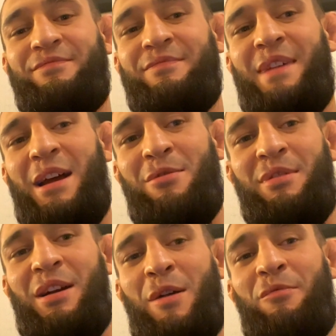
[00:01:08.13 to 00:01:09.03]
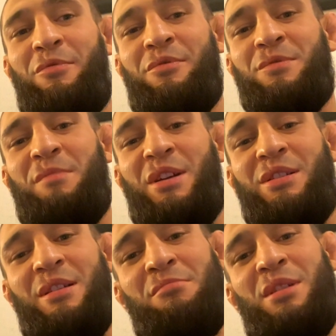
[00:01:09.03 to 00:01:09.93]
now I come for smash
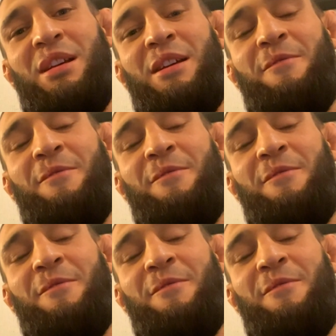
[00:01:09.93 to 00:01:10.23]
somebody.